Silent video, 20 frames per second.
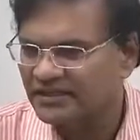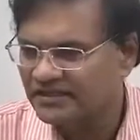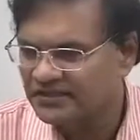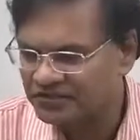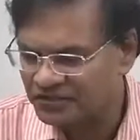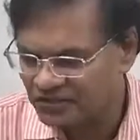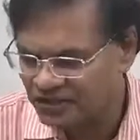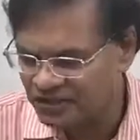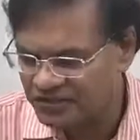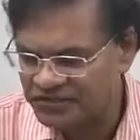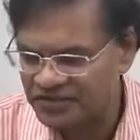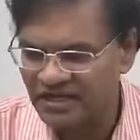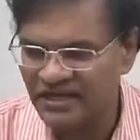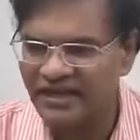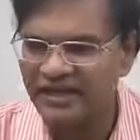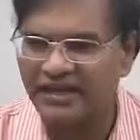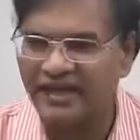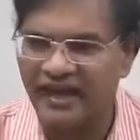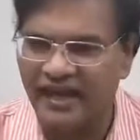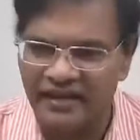Judiciary
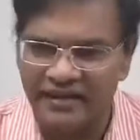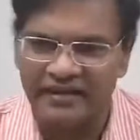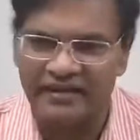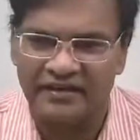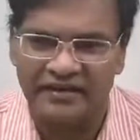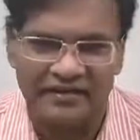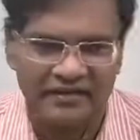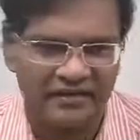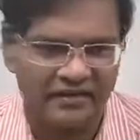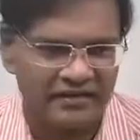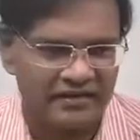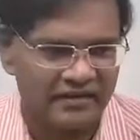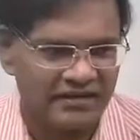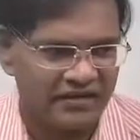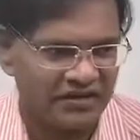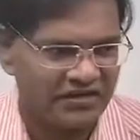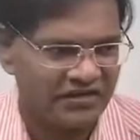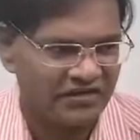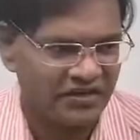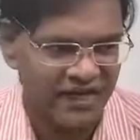can
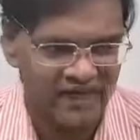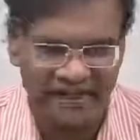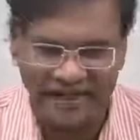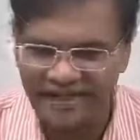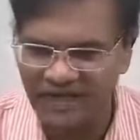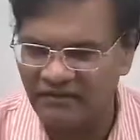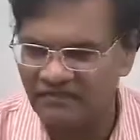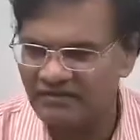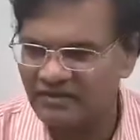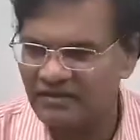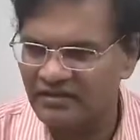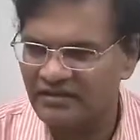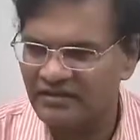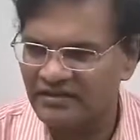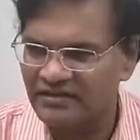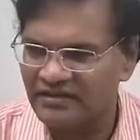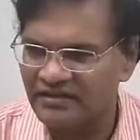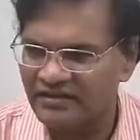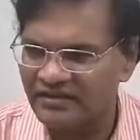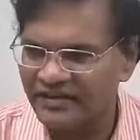strike down
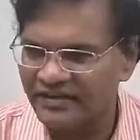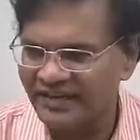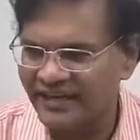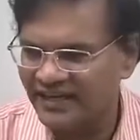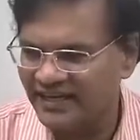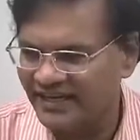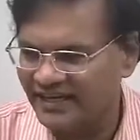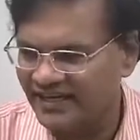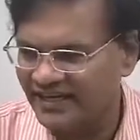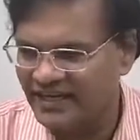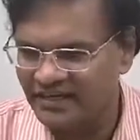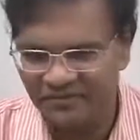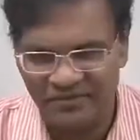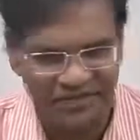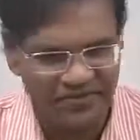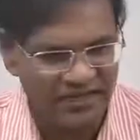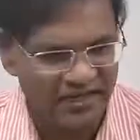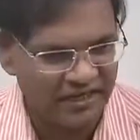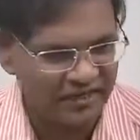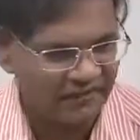any
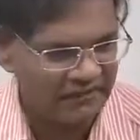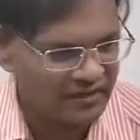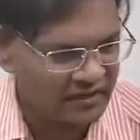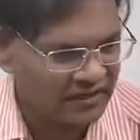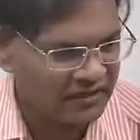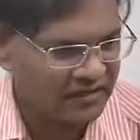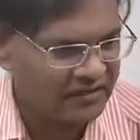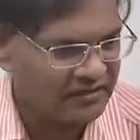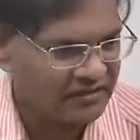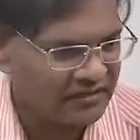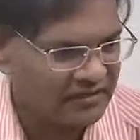administrative law